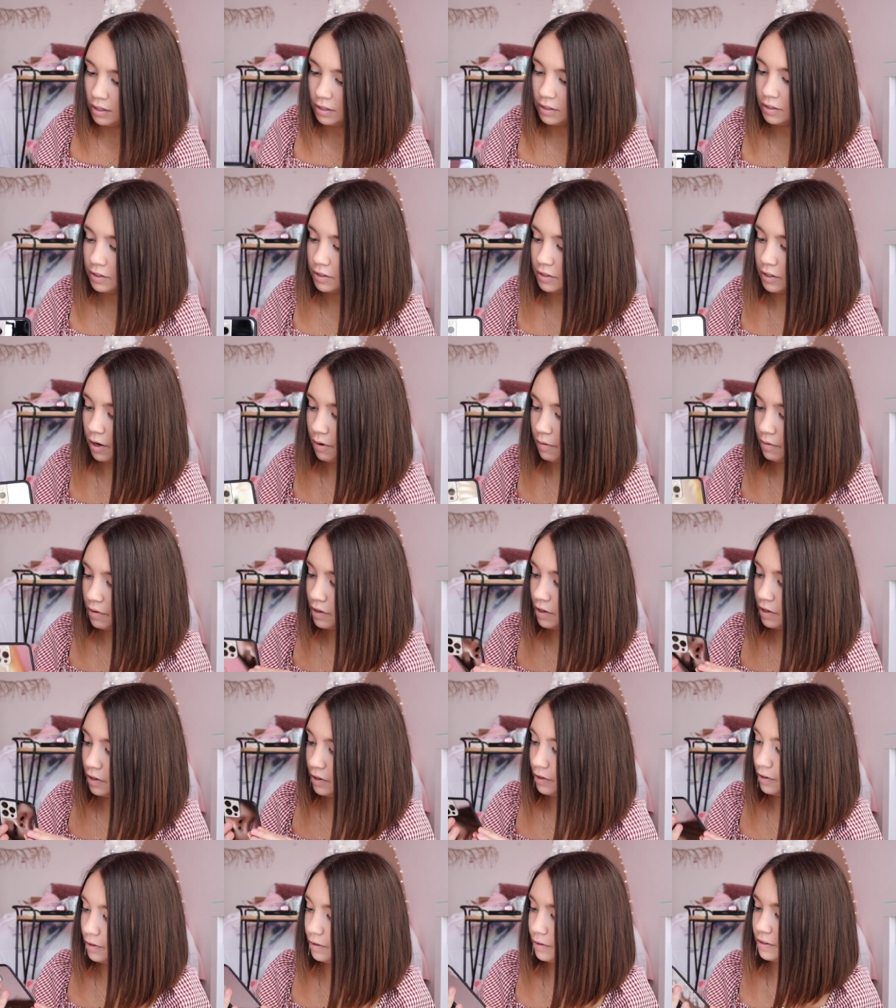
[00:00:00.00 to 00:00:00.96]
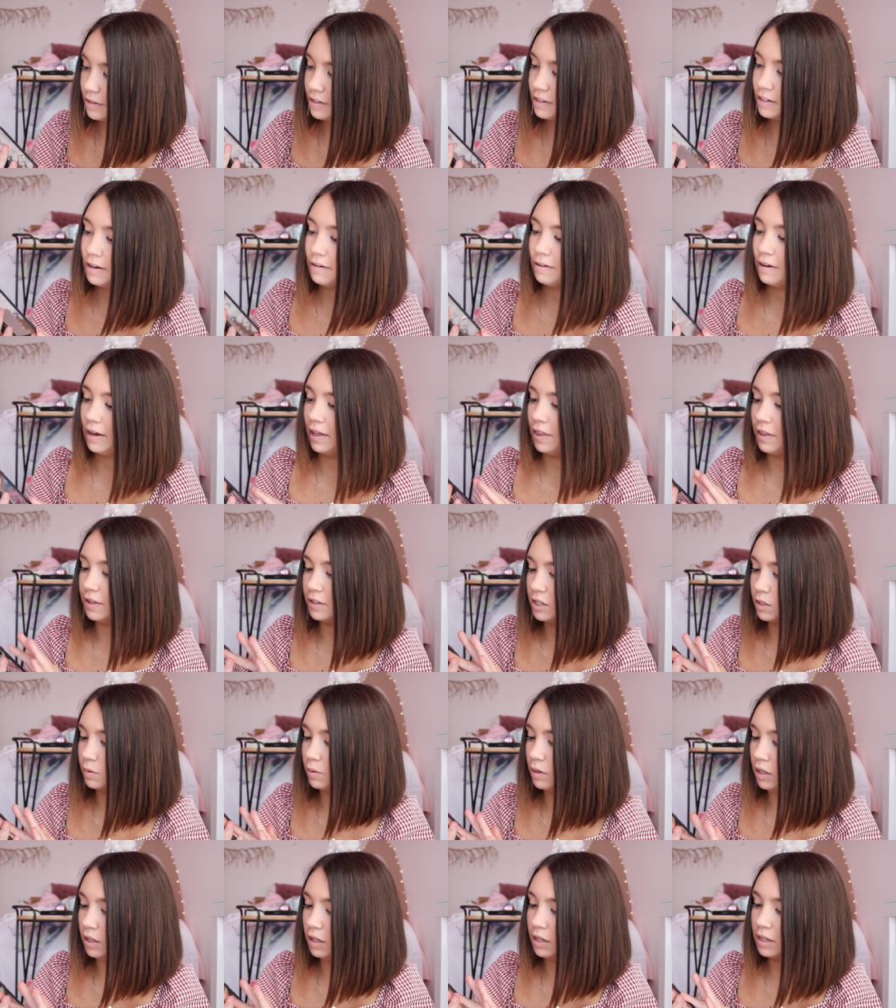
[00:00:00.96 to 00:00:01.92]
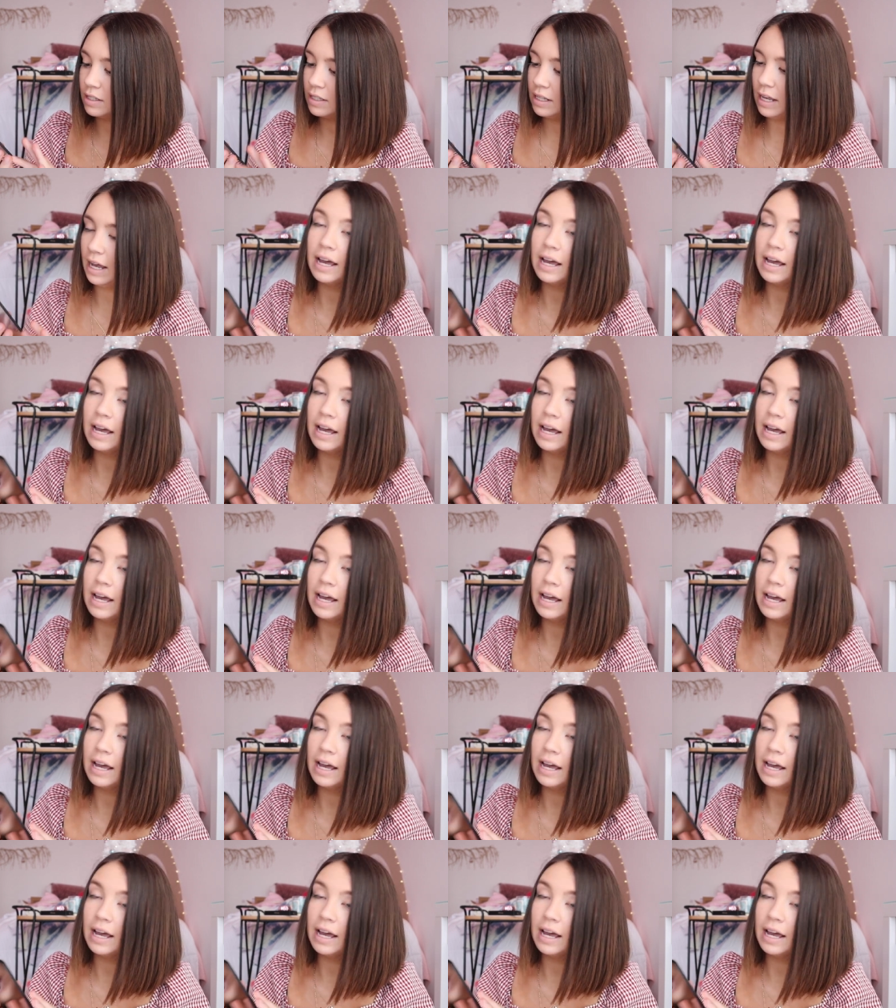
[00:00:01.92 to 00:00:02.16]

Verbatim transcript: So cute. Okay, this is what it looks